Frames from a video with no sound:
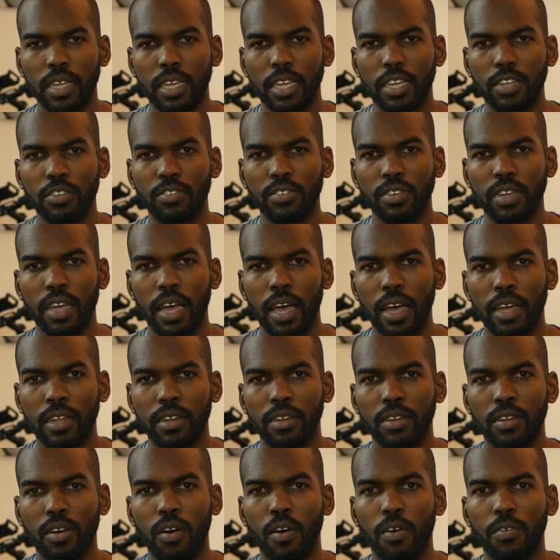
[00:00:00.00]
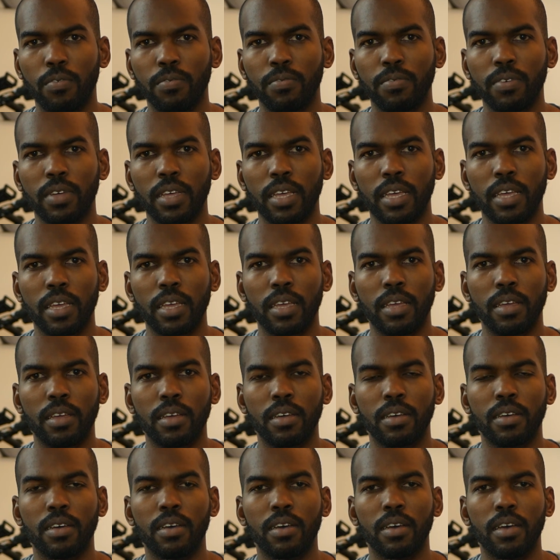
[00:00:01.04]
each can of
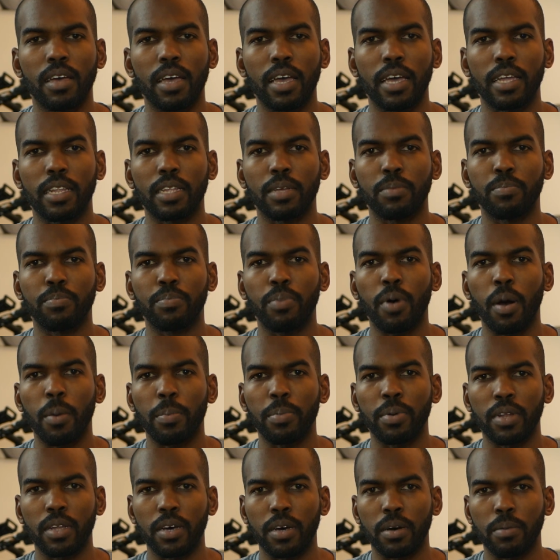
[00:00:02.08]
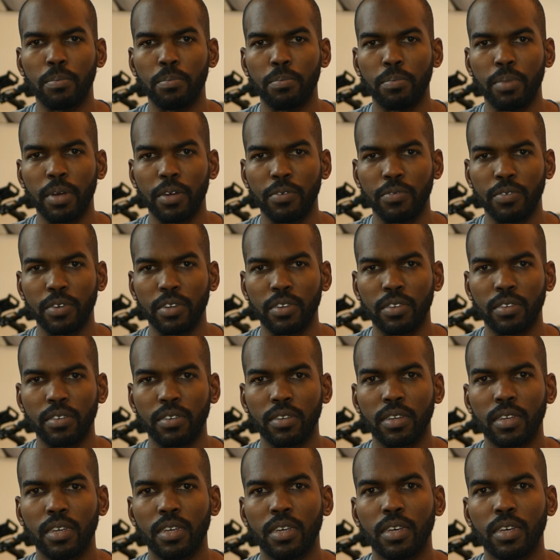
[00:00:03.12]
any popular beverage.